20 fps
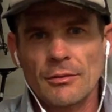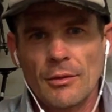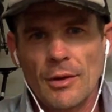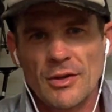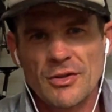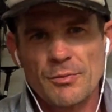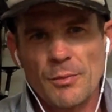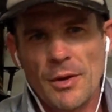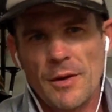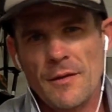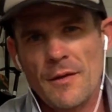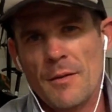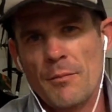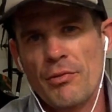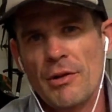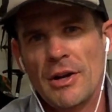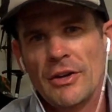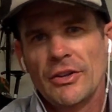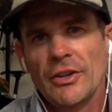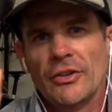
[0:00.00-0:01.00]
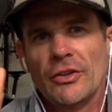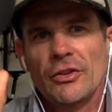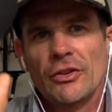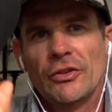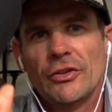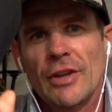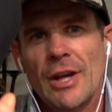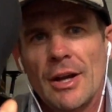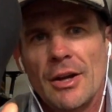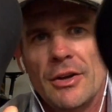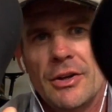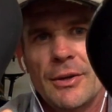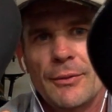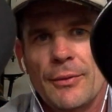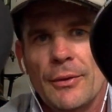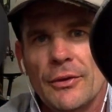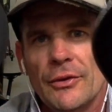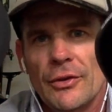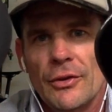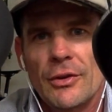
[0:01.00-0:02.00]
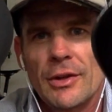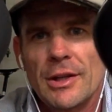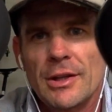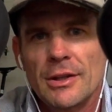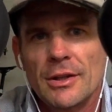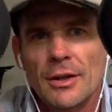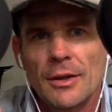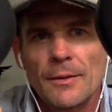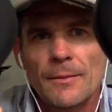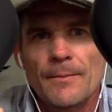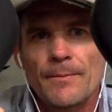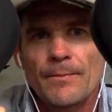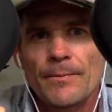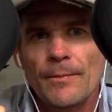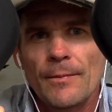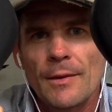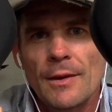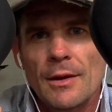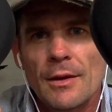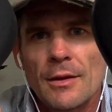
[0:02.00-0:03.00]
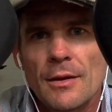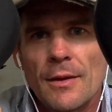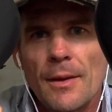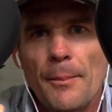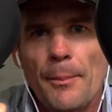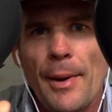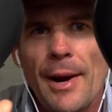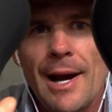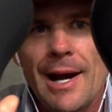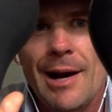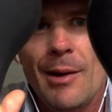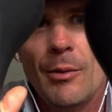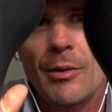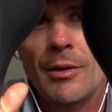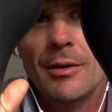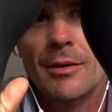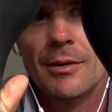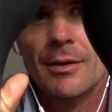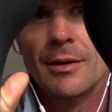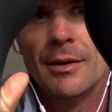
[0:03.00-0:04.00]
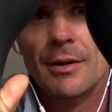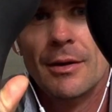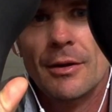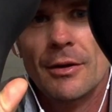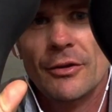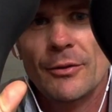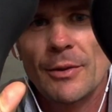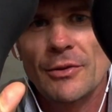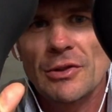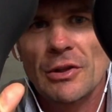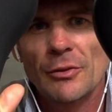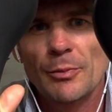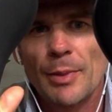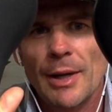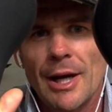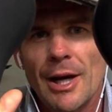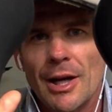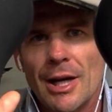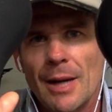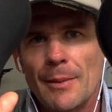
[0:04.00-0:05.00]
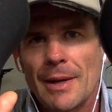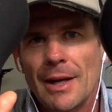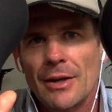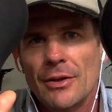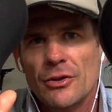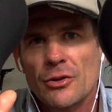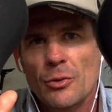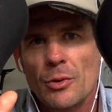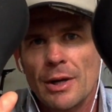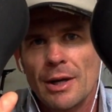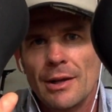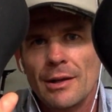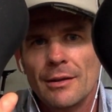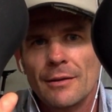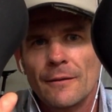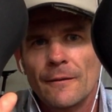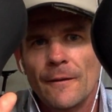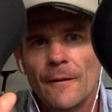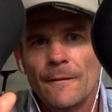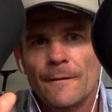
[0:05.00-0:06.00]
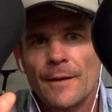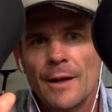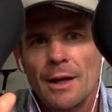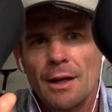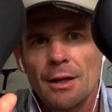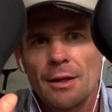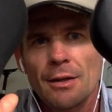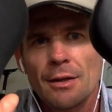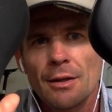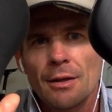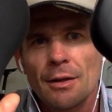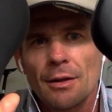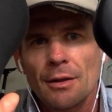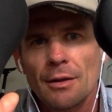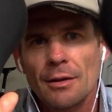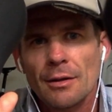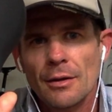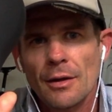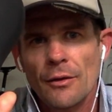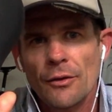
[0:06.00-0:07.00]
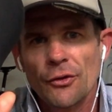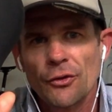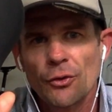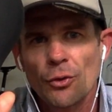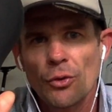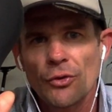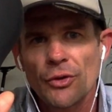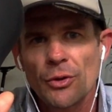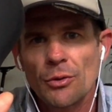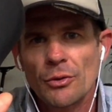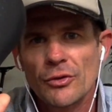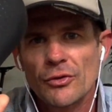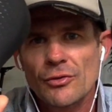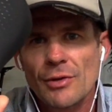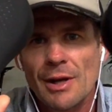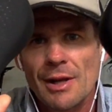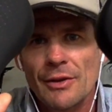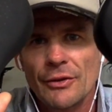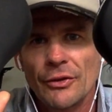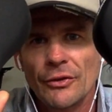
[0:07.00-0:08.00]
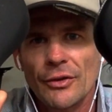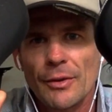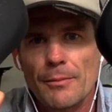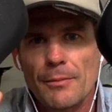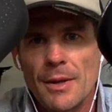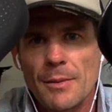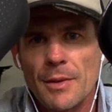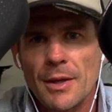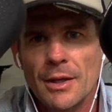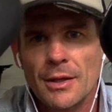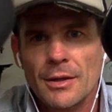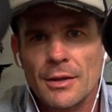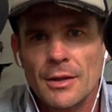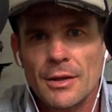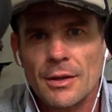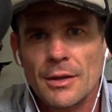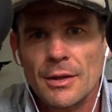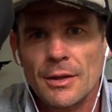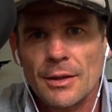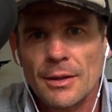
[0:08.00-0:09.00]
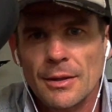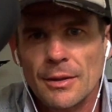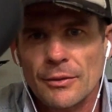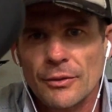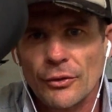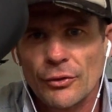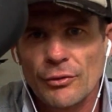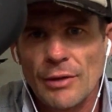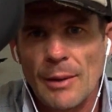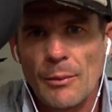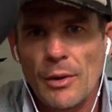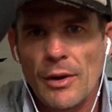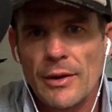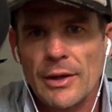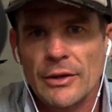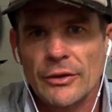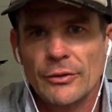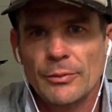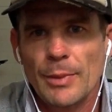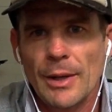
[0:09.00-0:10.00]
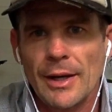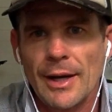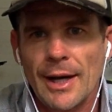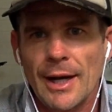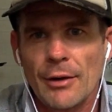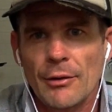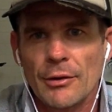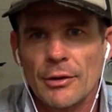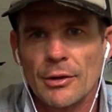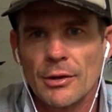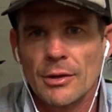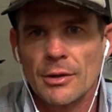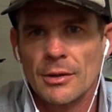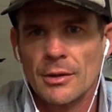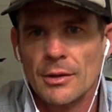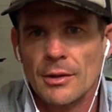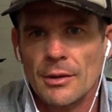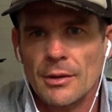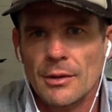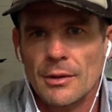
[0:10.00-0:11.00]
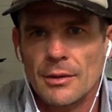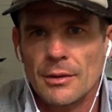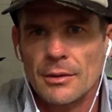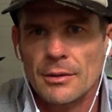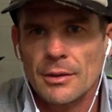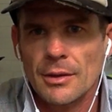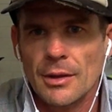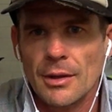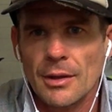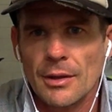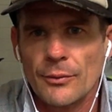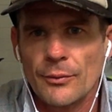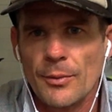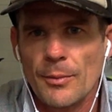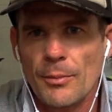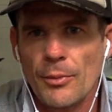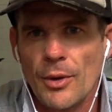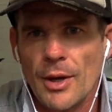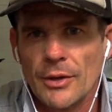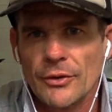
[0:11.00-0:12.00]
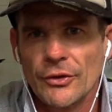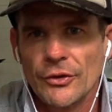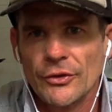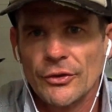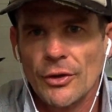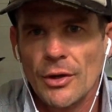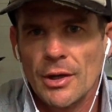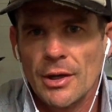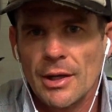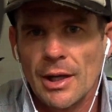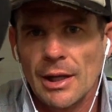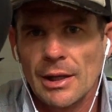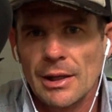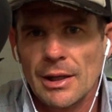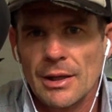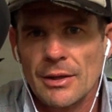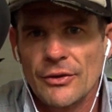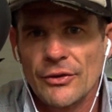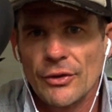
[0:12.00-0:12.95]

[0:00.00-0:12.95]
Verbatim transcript: Well, it's not even a predecessor, just something different to the uh, the Power. Specialized Power coming out in 2015 on the stores here in Australia. This is the Mimic. Just grabbed one of these about an hour ago uh, from Bike Society in Adelaide.